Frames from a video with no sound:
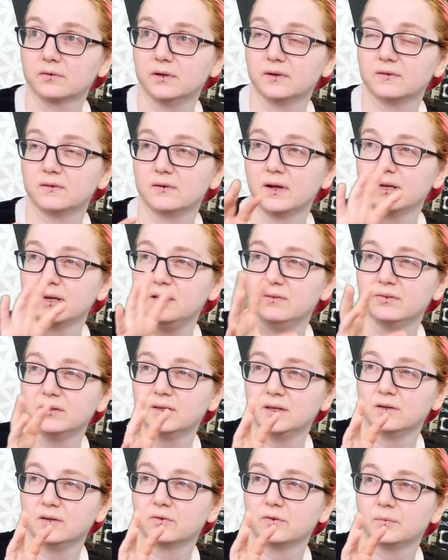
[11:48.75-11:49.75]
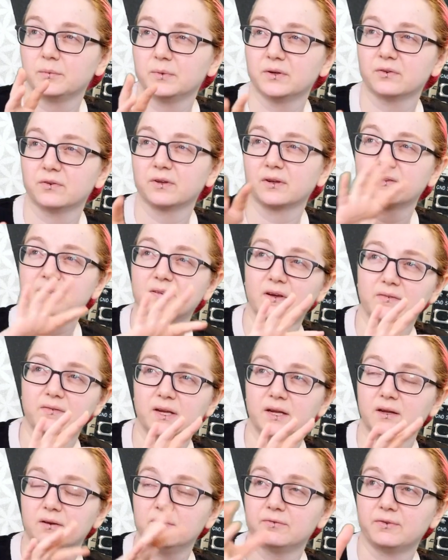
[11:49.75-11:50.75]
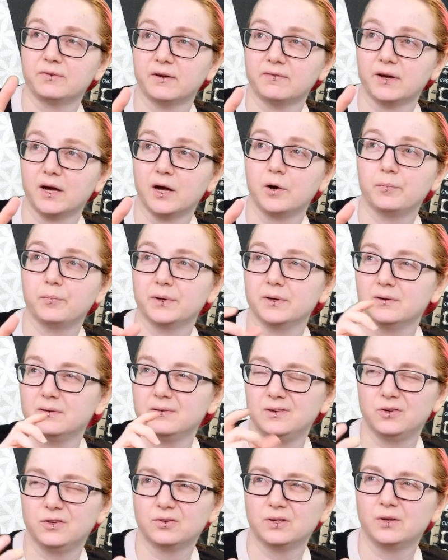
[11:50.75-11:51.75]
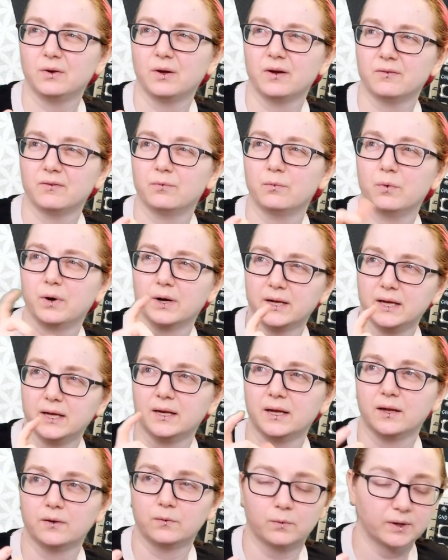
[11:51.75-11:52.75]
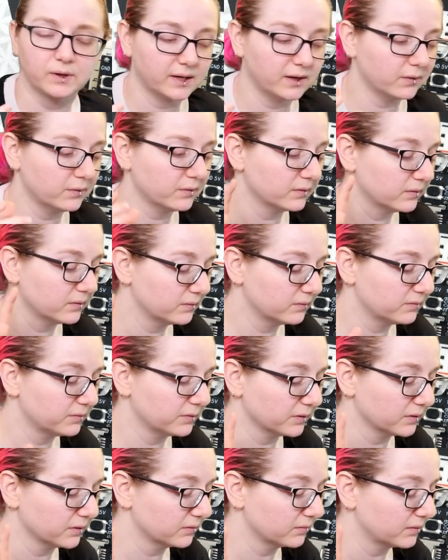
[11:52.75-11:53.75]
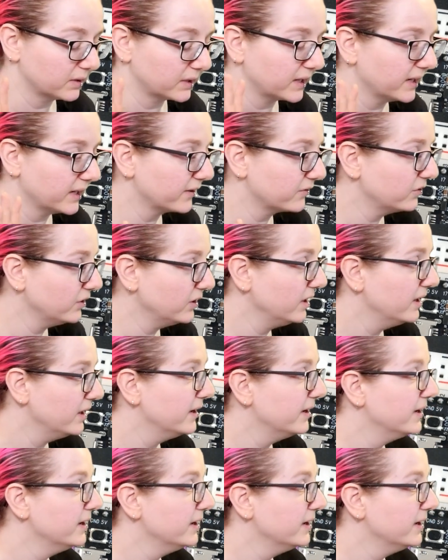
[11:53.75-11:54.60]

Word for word: It's not evenly distributed. There's like seven in, five out, but usually you have one in and one out for a connection.